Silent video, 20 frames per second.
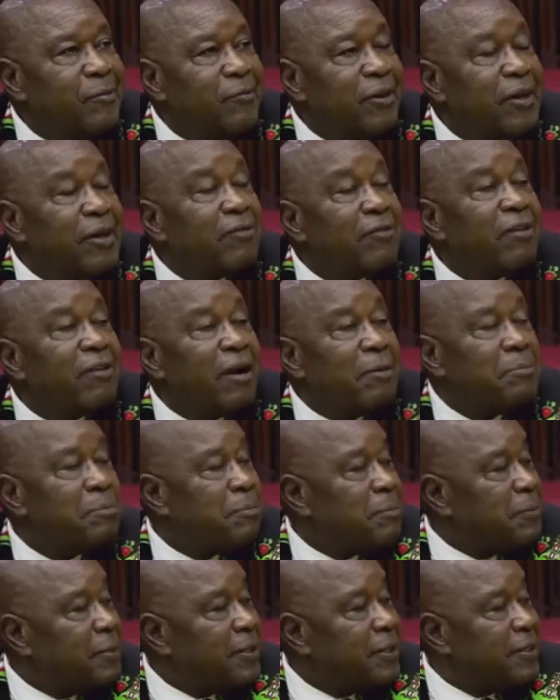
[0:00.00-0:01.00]
gave up
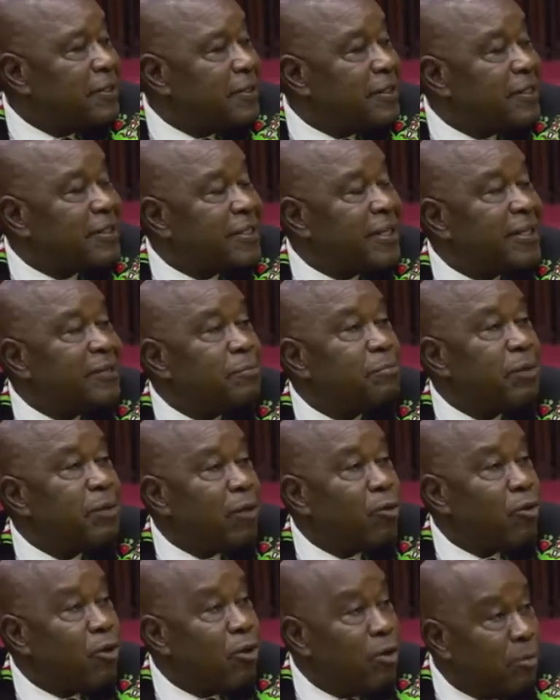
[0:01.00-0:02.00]
and returned
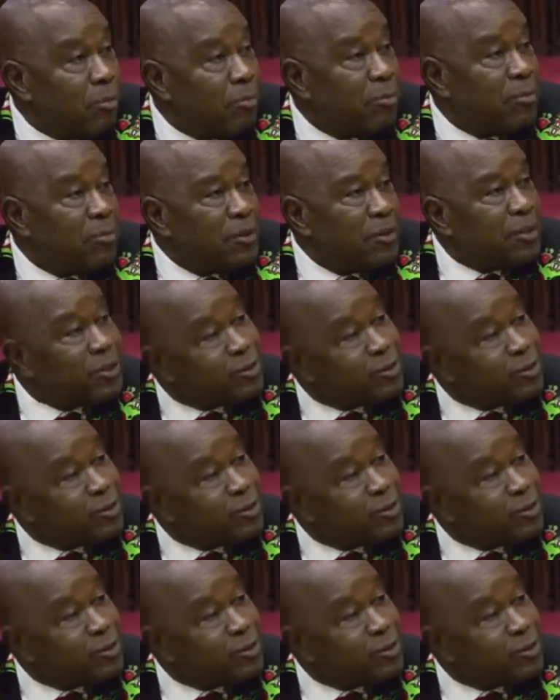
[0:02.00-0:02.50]
back home. It